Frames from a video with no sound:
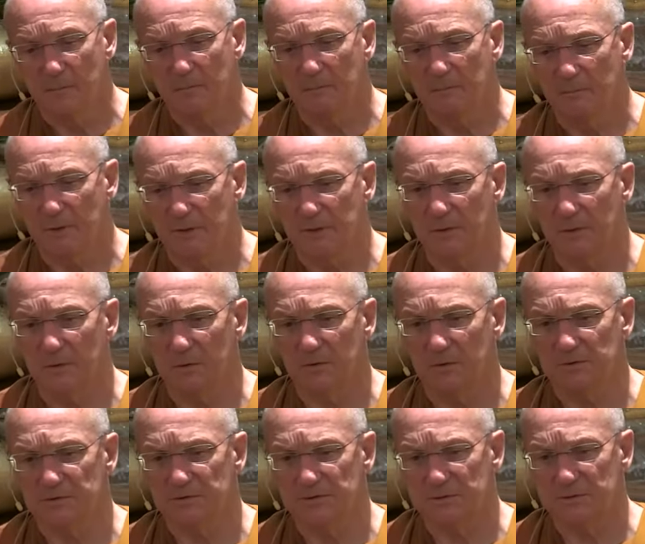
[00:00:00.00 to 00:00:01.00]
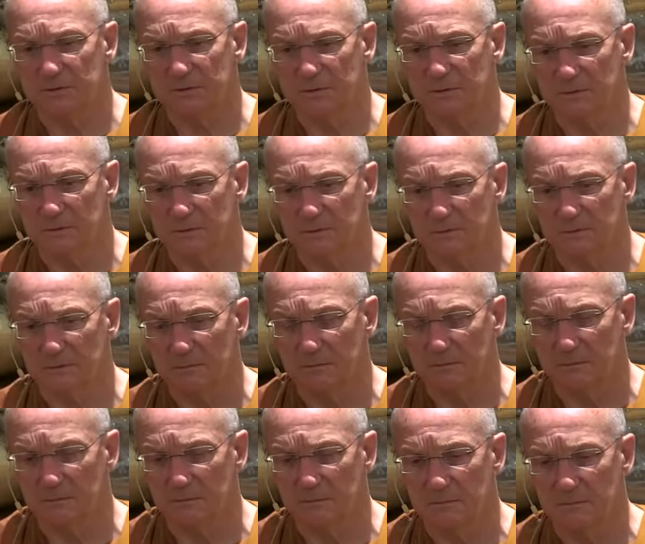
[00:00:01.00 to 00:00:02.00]
But those
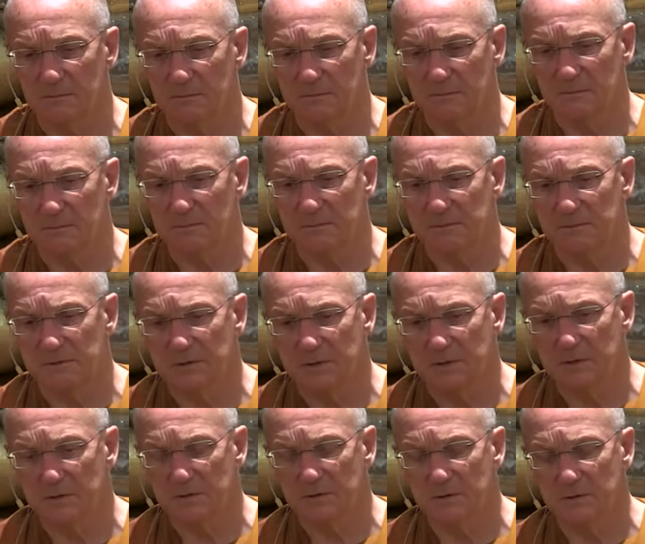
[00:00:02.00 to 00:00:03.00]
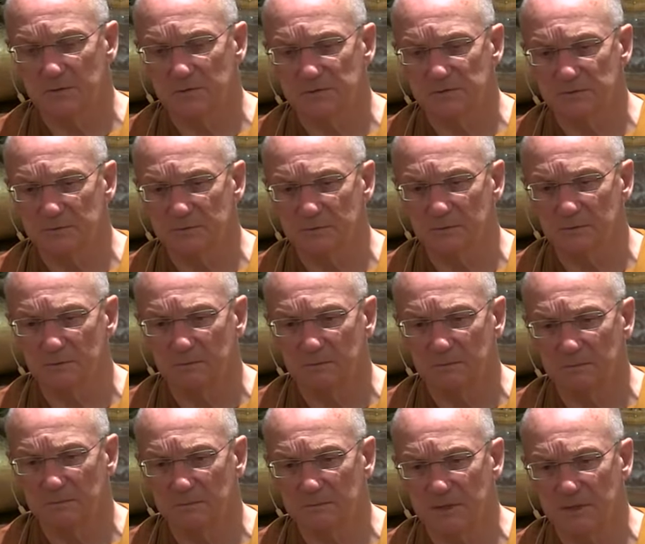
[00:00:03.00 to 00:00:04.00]

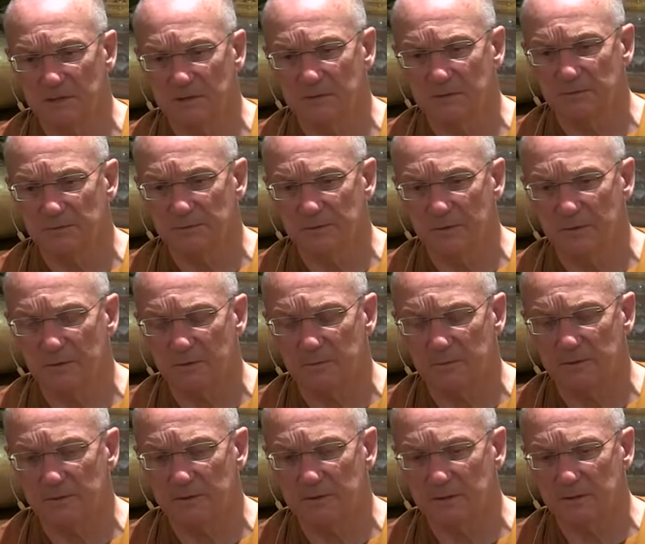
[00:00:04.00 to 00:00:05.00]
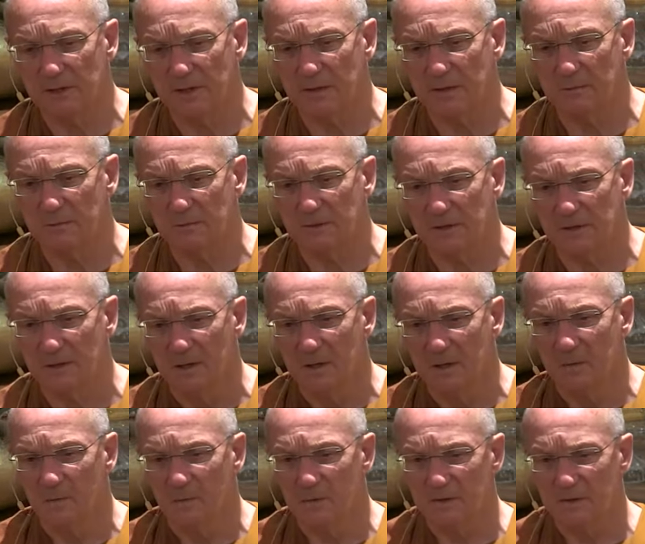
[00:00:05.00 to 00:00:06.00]
mental phenomena can be
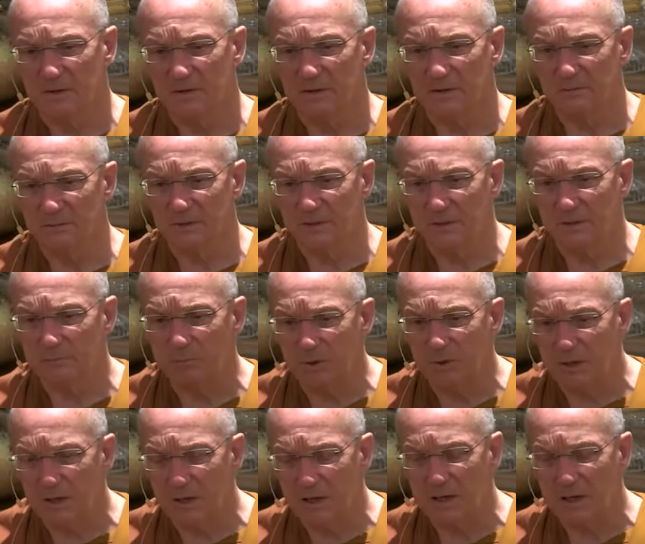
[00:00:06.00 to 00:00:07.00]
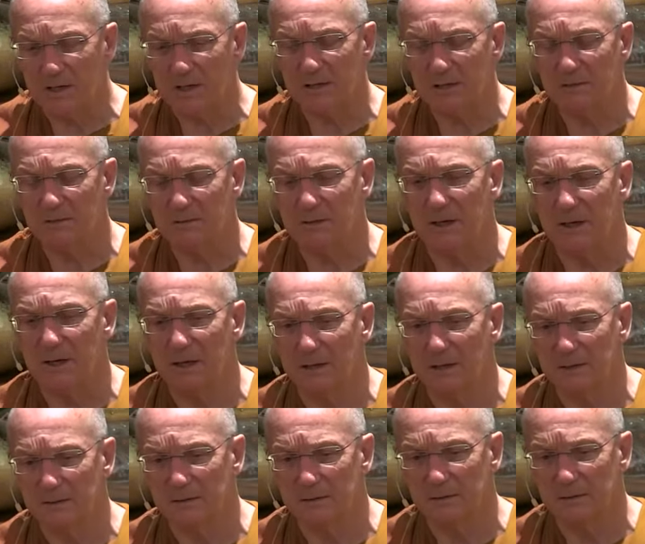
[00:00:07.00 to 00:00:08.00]
applying that
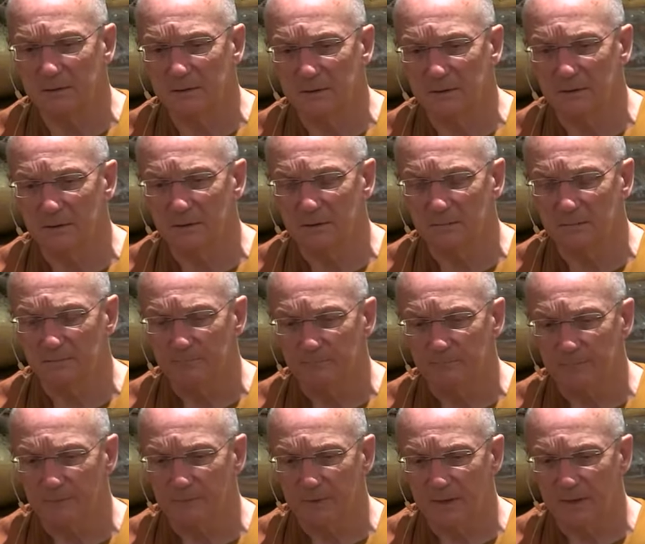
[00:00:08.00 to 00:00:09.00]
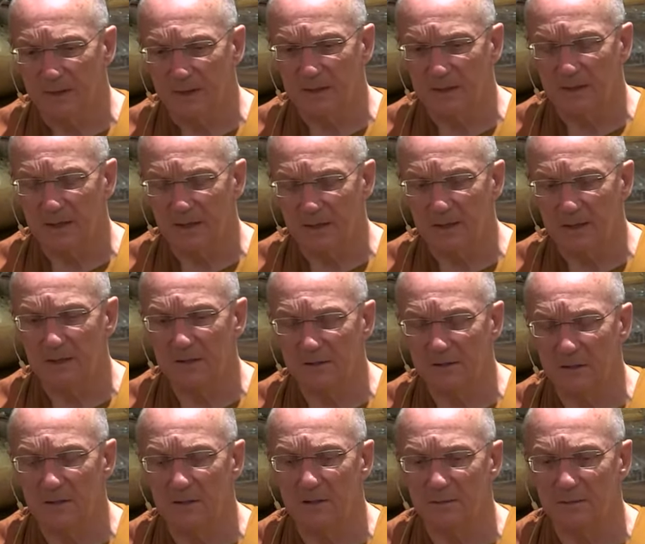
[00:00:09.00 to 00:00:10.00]
at any
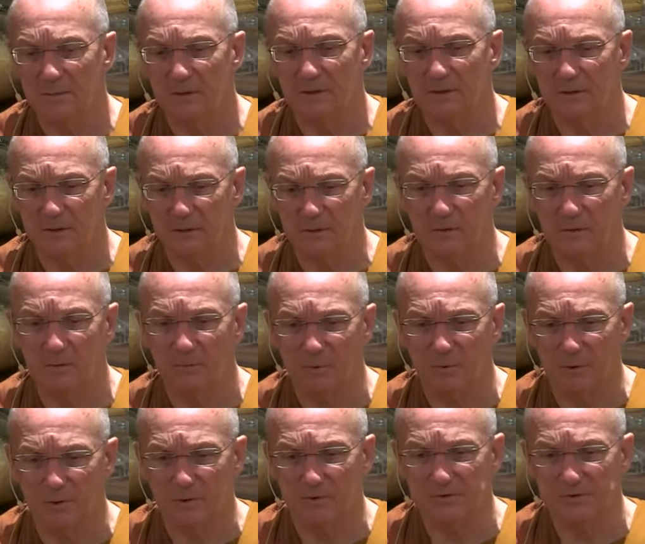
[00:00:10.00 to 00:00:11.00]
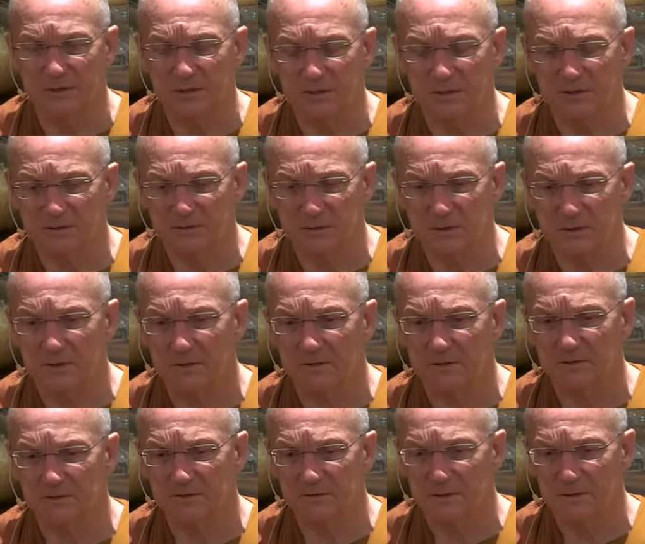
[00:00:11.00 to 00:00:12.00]
time in the whole process, and
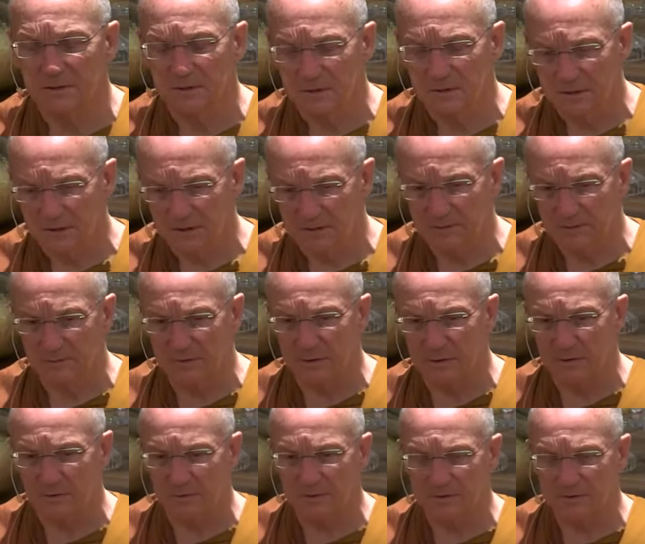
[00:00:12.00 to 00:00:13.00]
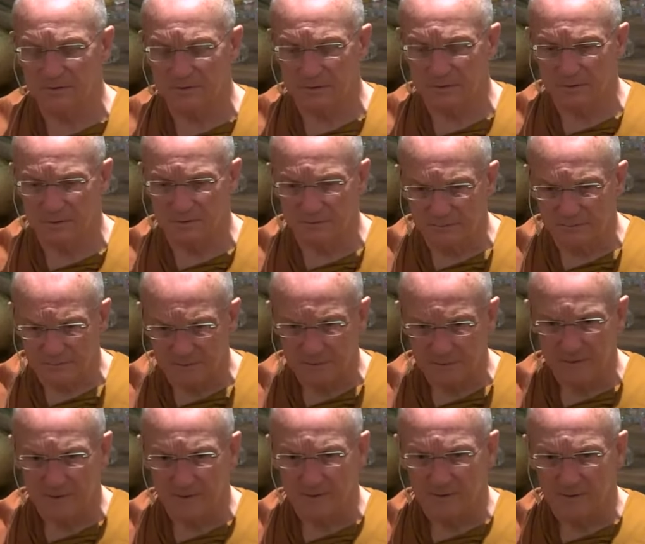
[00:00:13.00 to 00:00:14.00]
it's even though it's sort of
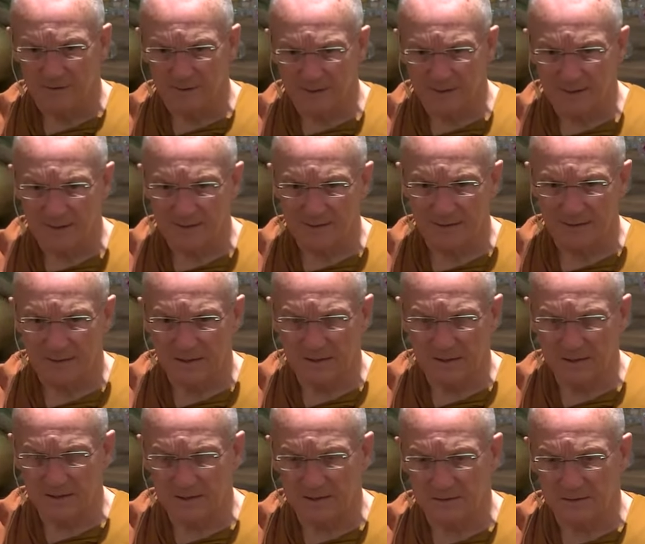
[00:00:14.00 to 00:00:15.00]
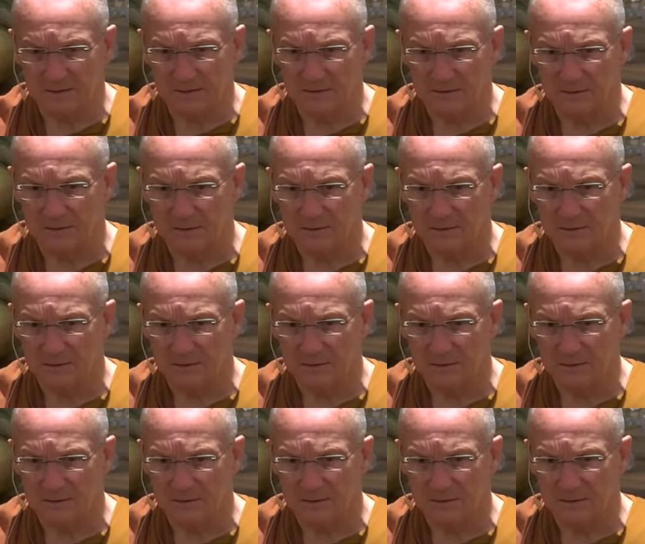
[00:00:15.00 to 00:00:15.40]
at the end,